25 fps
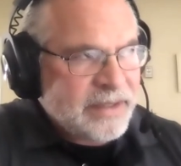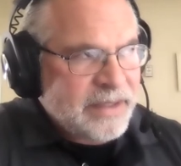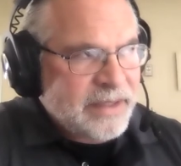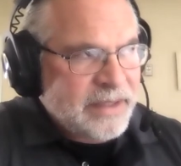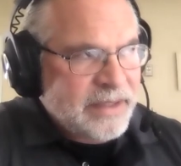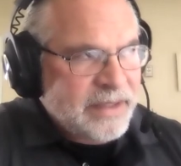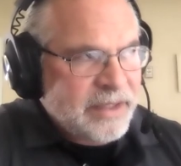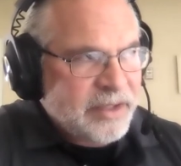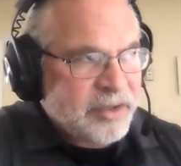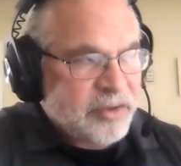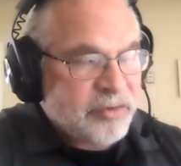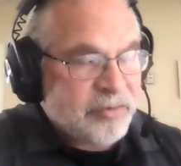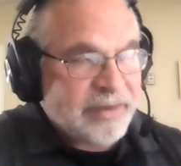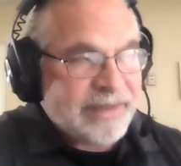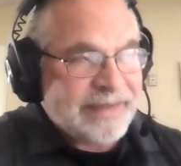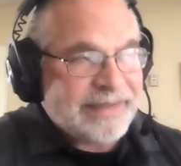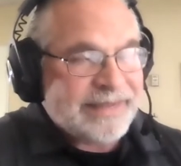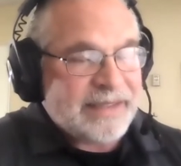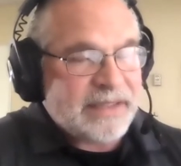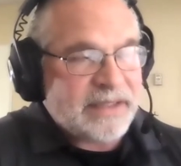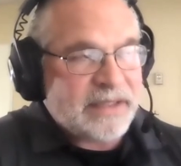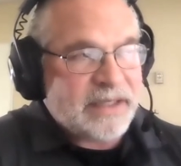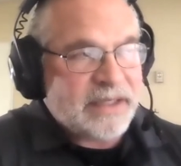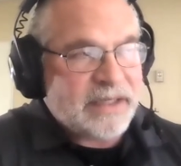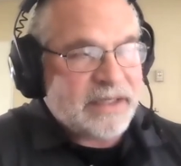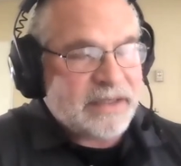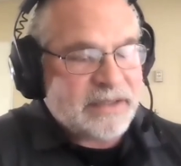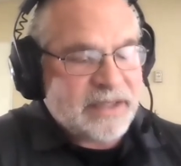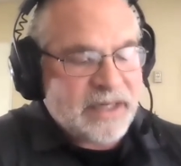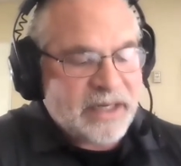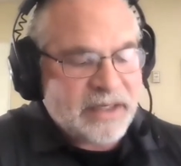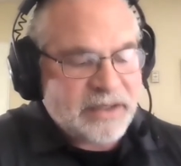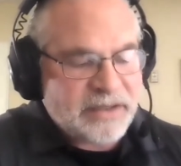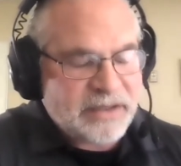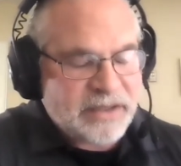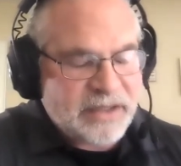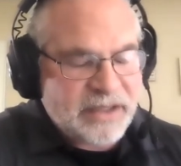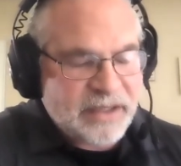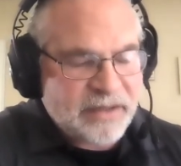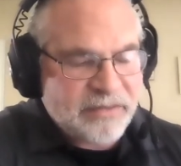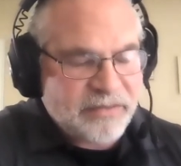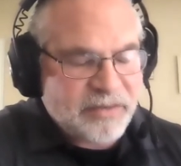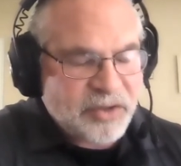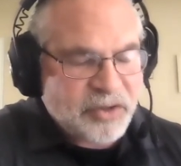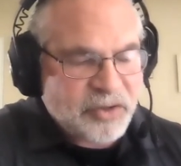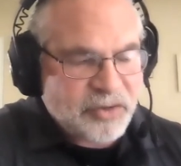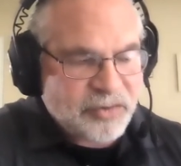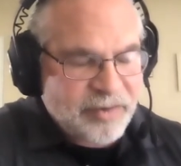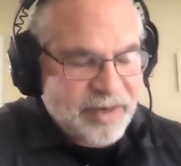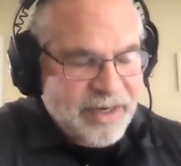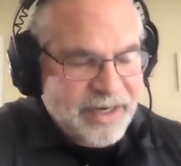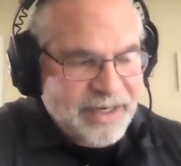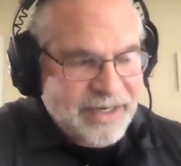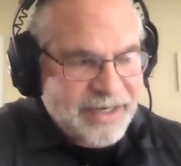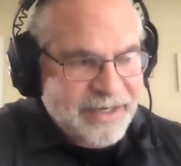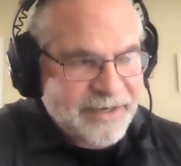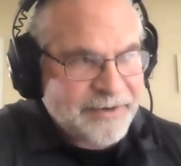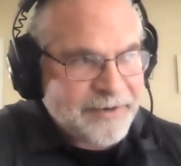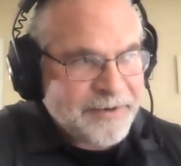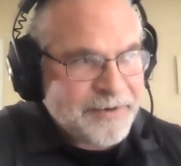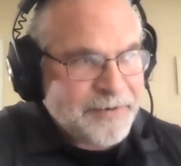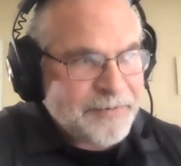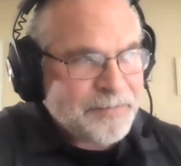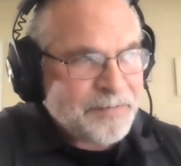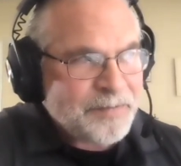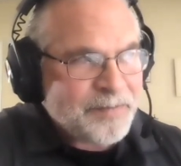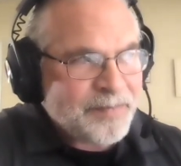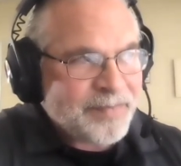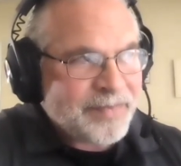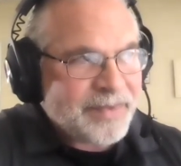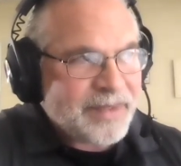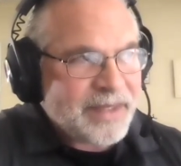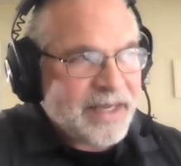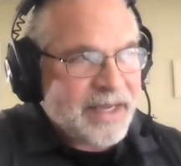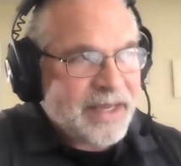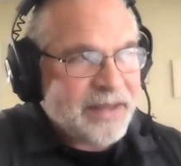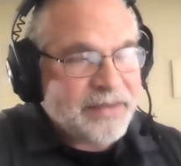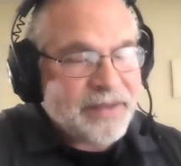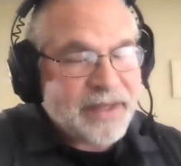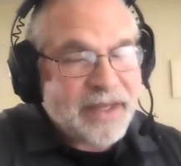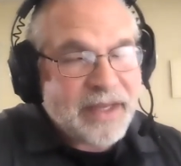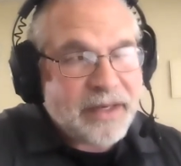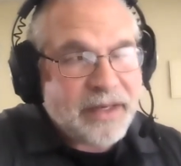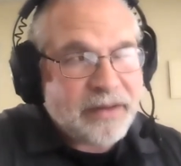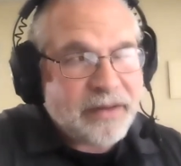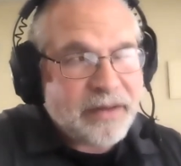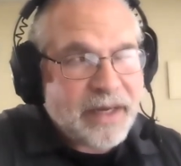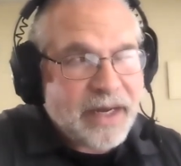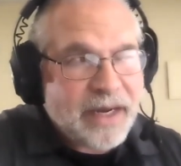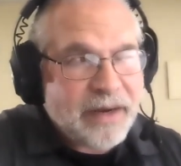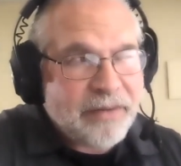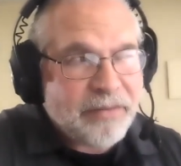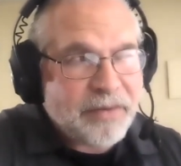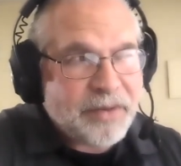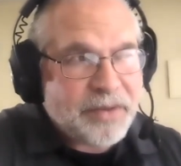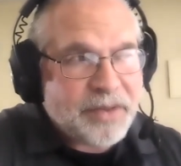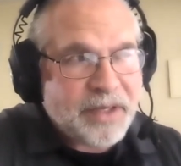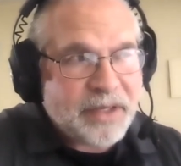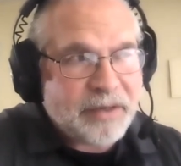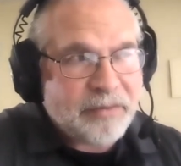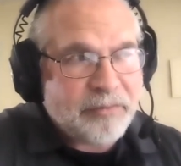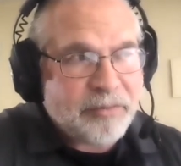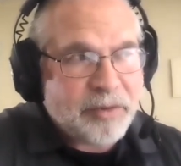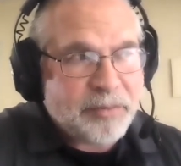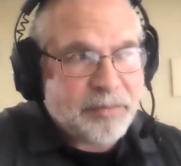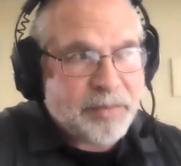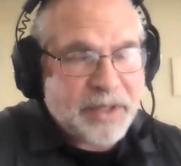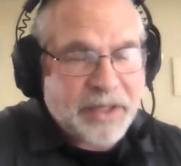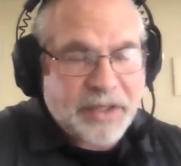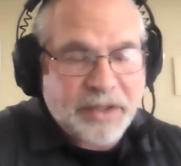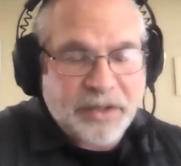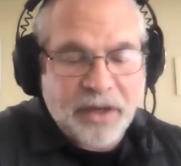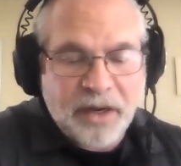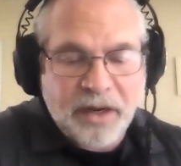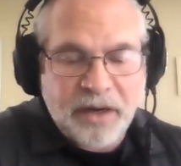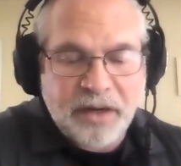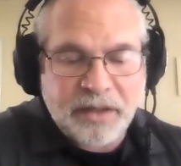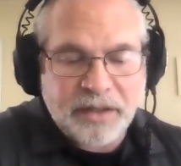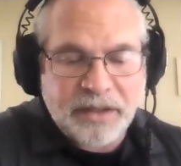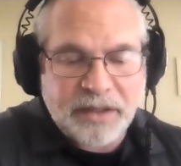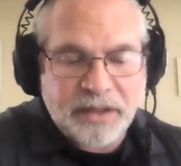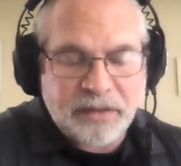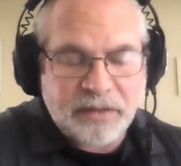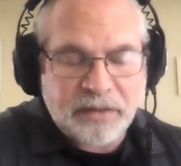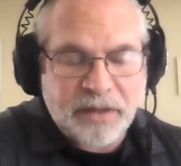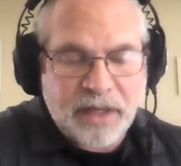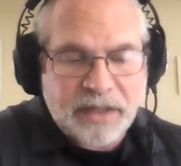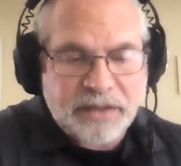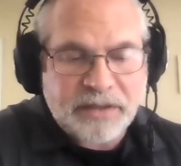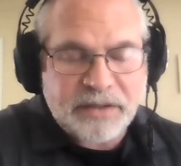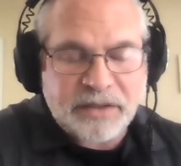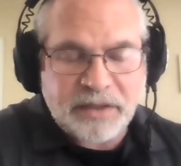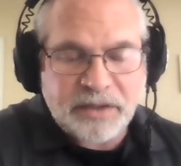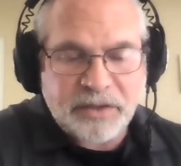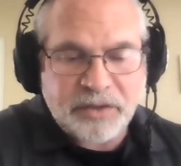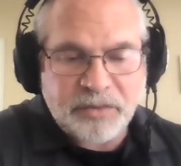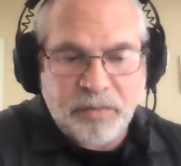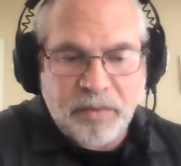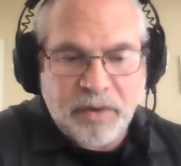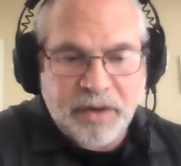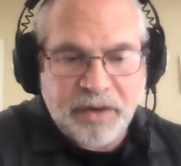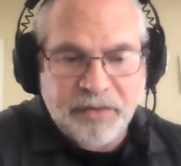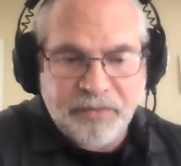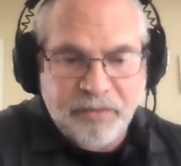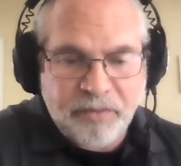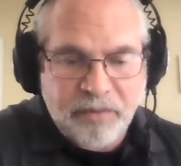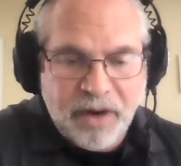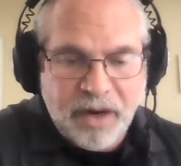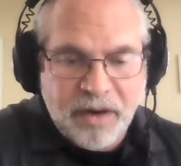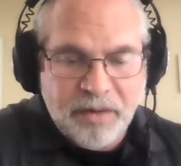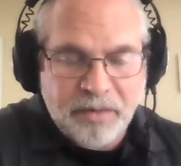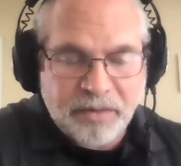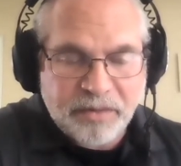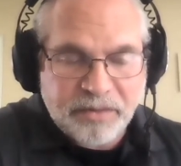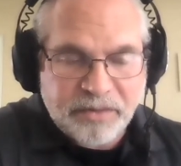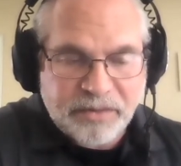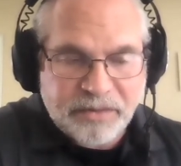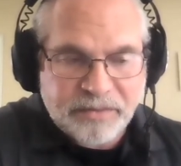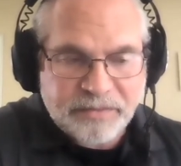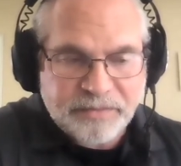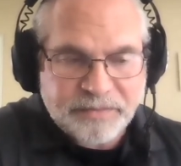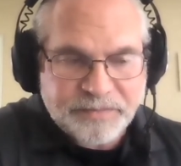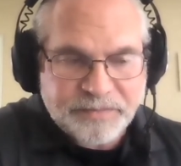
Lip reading: increasing the intensity of the training, and then everything would be done in less than 24 hours.